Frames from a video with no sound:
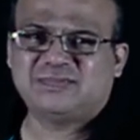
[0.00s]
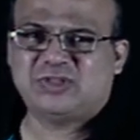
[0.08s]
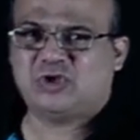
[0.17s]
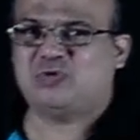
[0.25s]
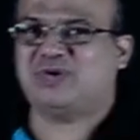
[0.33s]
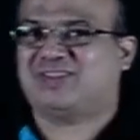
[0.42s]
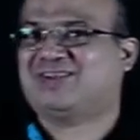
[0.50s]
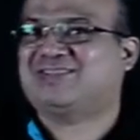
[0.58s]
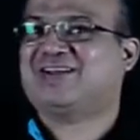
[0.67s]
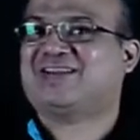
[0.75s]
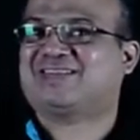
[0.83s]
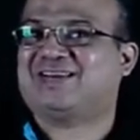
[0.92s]
You may think
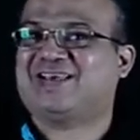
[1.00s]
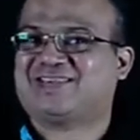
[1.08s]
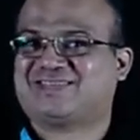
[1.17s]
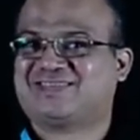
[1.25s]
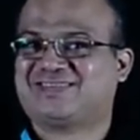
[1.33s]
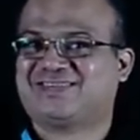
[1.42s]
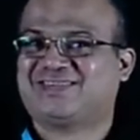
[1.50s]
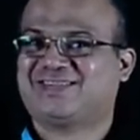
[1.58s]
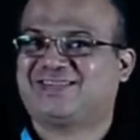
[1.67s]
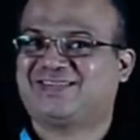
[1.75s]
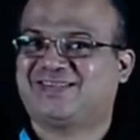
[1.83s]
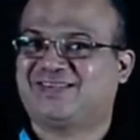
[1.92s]
that is less.
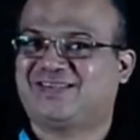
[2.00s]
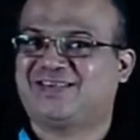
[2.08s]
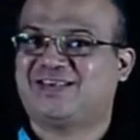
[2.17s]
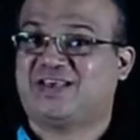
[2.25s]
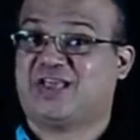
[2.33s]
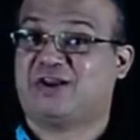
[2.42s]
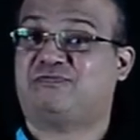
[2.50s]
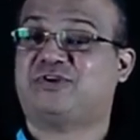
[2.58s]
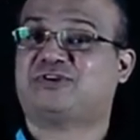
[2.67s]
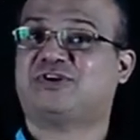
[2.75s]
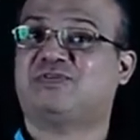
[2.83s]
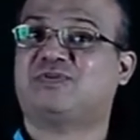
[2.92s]
In
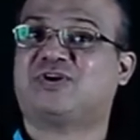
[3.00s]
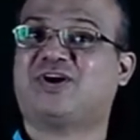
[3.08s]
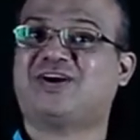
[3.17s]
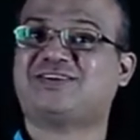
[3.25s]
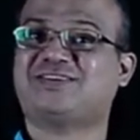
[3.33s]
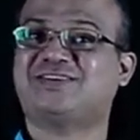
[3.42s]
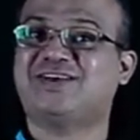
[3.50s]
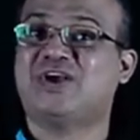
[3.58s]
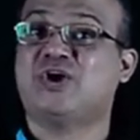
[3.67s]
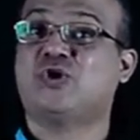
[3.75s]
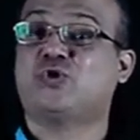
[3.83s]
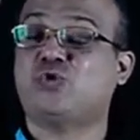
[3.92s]
fission we got
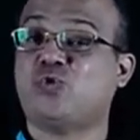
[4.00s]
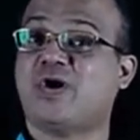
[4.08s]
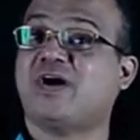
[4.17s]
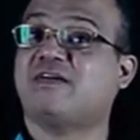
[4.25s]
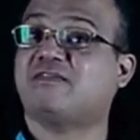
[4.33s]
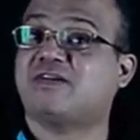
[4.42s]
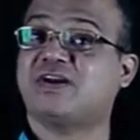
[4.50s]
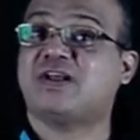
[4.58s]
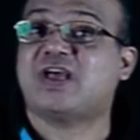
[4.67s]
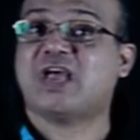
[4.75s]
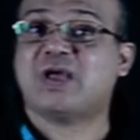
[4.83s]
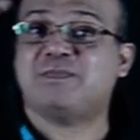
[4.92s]

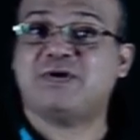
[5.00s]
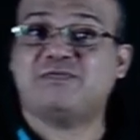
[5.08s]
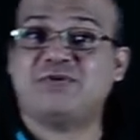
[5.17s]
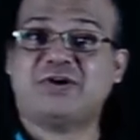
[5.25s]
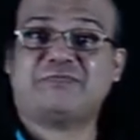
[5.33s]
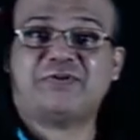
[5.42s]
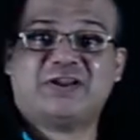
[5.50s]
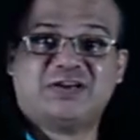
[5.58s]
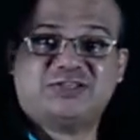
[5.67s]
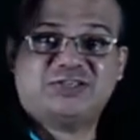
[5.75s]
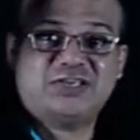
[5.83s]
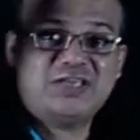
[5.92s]
200 MeV of
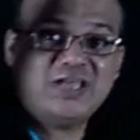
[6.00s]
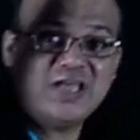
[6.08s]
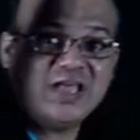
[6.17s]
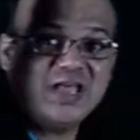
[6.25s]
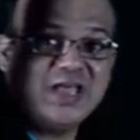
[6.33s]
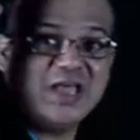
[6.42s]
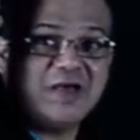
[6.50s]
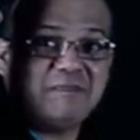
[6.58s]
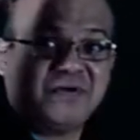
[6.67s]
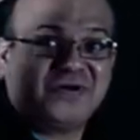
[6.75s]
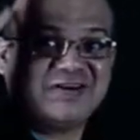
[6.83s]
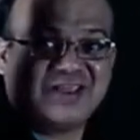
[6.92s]
energy
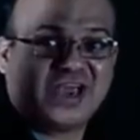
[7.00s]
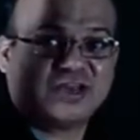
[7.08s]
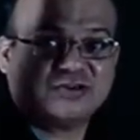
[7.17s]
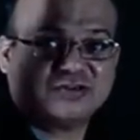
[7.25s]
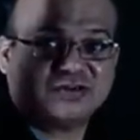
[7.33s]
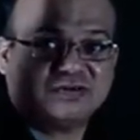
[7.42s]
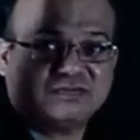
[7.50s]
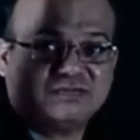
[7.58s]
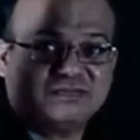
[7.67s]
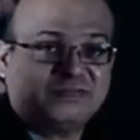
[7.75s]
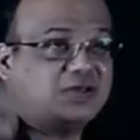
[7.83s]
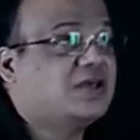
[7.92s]
per reaction.
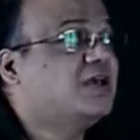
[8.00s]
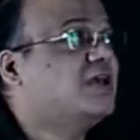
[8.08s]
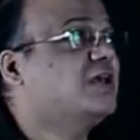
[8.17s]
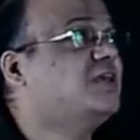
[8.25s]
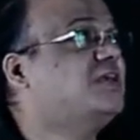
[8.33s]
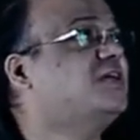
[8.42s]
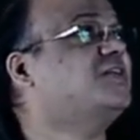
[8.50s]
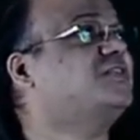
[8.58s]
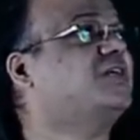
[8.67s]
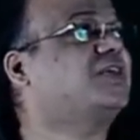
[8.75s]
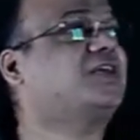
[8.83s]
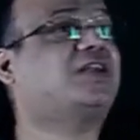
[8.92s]
Here
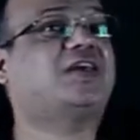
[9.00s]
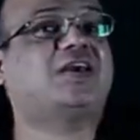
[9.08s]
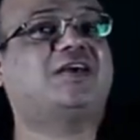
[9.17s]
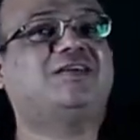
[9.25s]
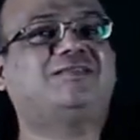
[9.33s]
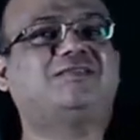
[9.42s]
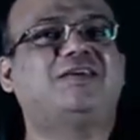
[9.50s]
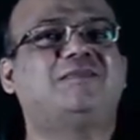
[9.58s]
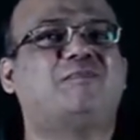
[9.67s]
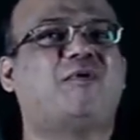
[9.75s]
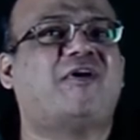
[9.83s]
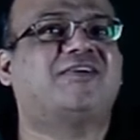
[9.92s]
you are getting
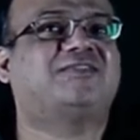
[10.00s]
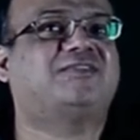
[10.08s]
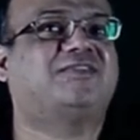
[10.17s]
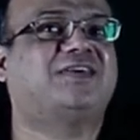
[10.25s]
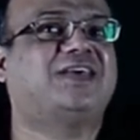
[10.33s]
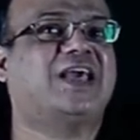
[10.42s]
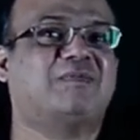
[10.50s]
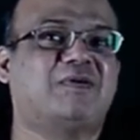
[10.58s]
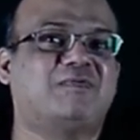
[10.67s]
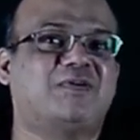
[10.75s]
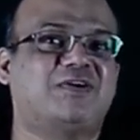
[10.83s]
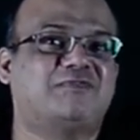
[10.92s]
3.3
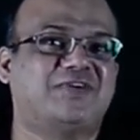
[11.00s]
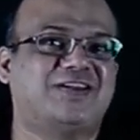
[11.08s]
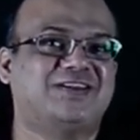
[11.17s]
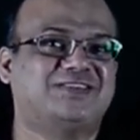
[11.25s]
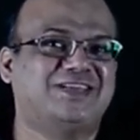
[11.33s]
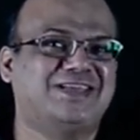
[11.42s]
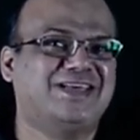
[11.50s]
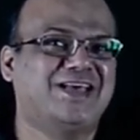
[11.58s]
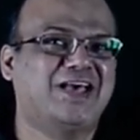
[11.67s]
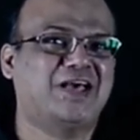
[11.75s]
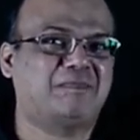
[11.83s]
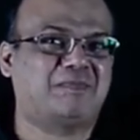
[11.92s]
MeV of energy
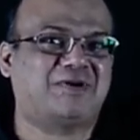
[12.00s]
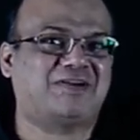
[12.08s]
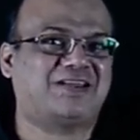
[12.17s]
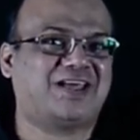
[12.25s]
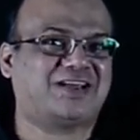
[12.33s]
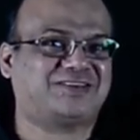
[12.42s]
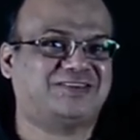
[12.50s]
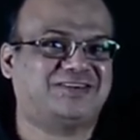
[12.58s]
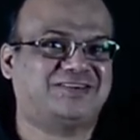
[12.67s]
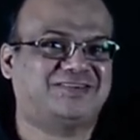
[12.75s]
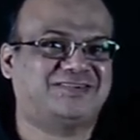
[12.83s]
per reaction.